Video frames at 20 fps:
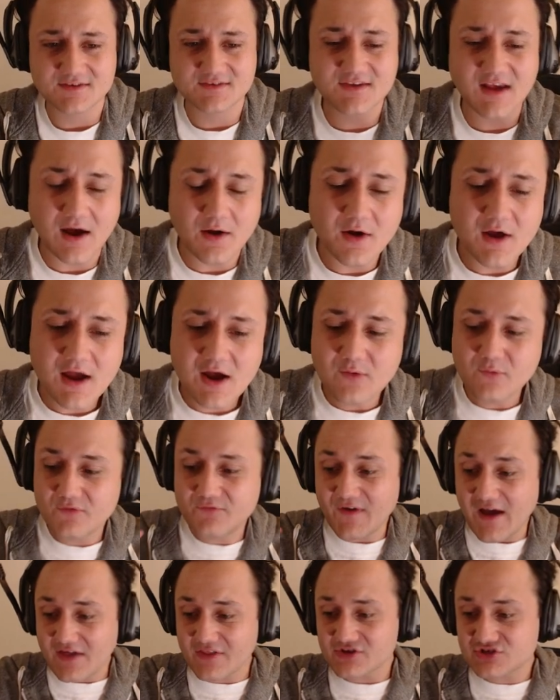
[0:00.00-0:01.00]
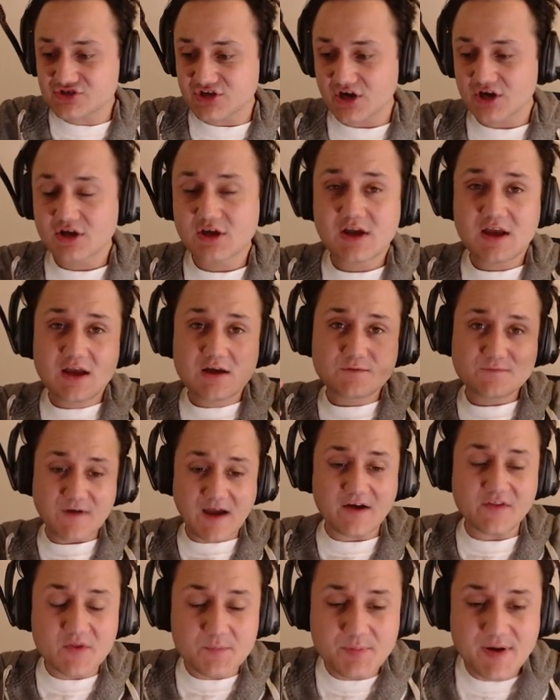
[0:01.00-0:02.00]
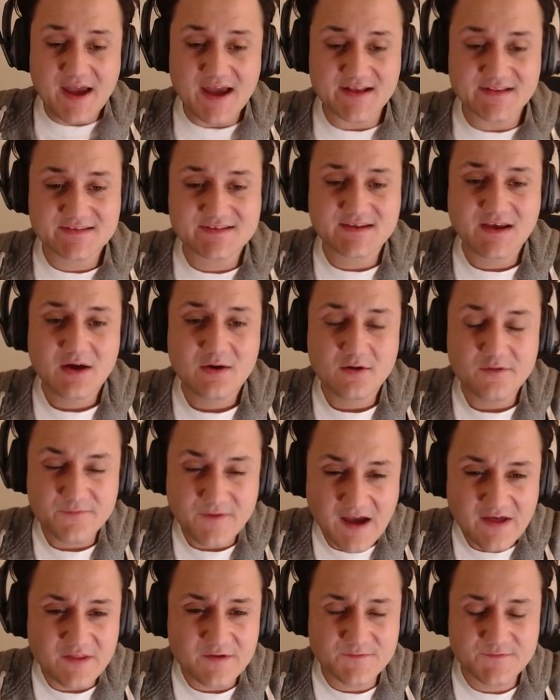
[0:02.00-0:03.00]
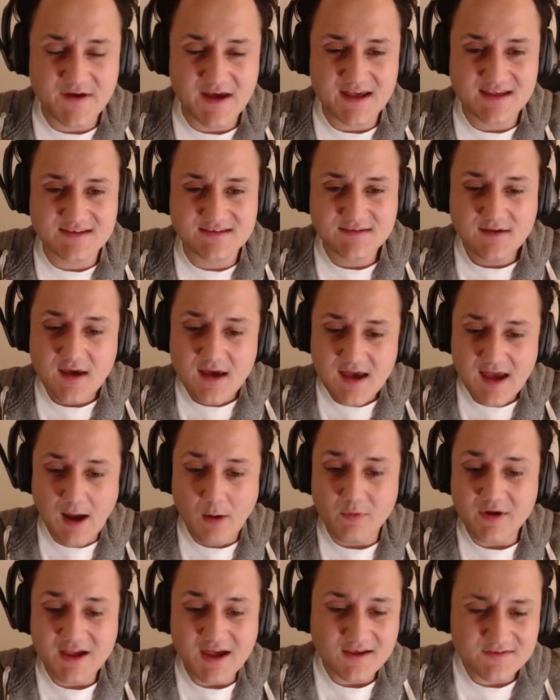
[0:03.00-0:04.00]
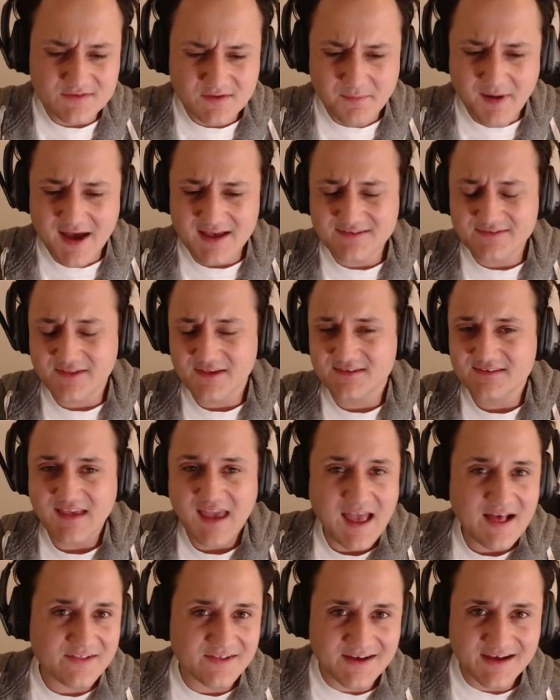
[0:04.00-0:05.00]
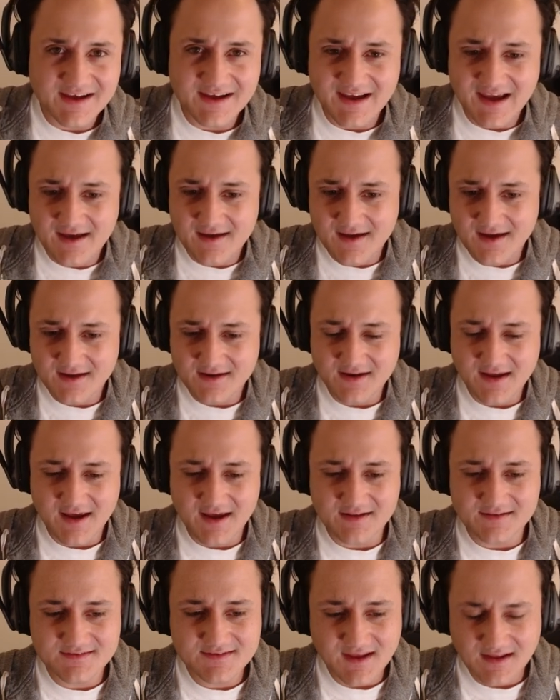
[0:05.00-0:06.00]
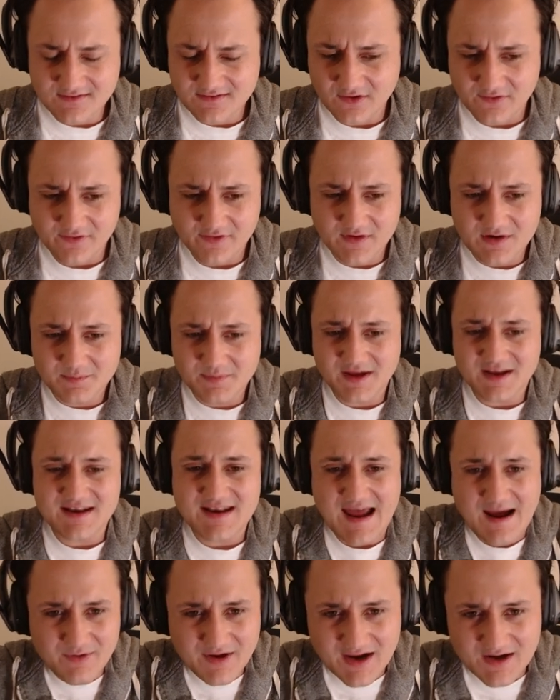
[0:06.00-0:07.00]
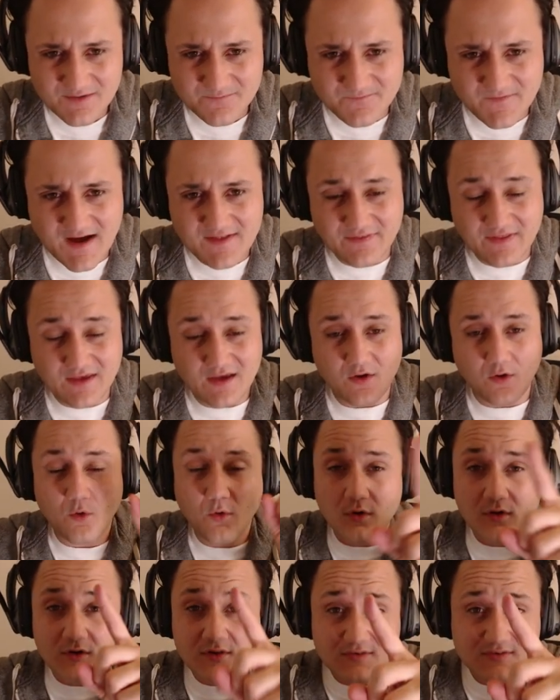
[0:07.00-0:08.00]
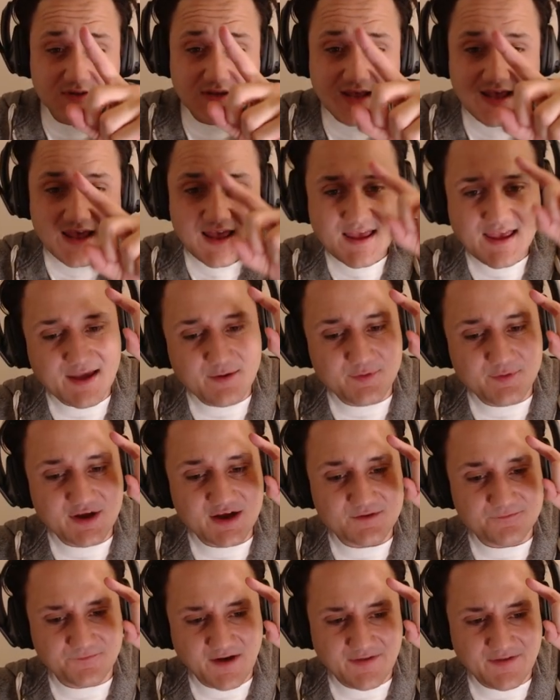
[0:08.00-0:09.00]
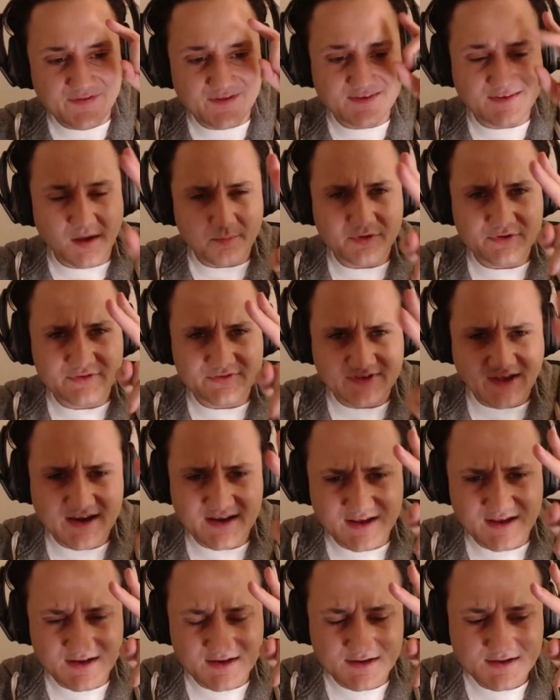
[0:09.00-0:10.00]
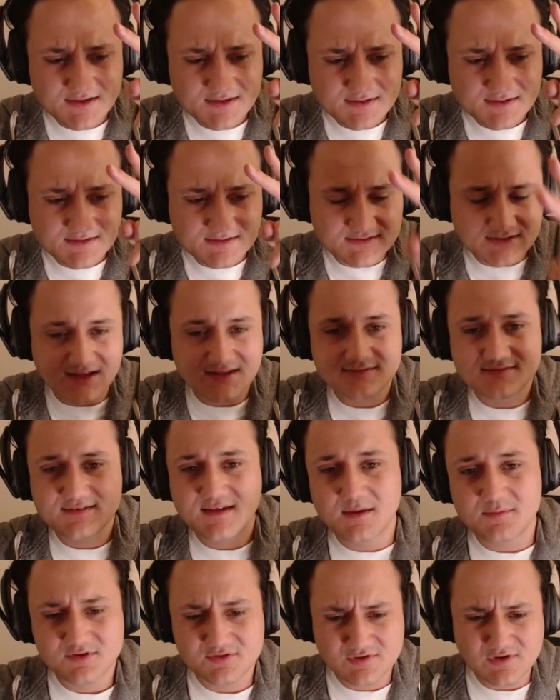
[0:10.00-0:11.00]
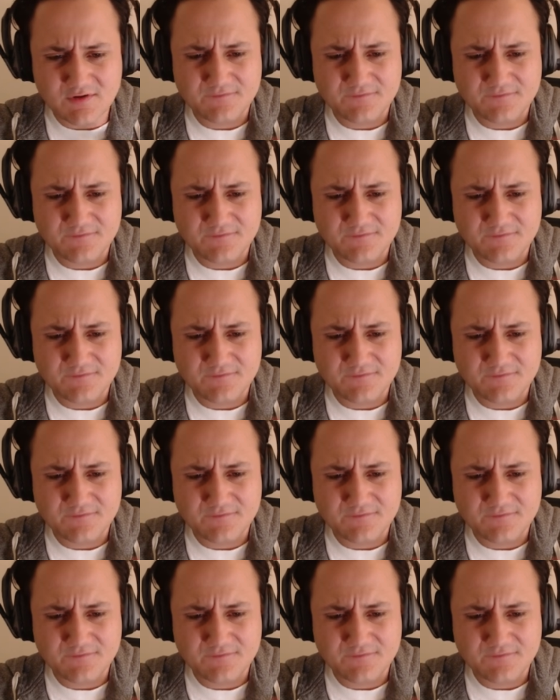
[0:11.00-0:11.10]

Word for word: So we found the shirt, found the pants, we found the face, and we customized the scaling and and skin tone a little bit. Now we got to find the horns and we got to find the double-sided lightsaber.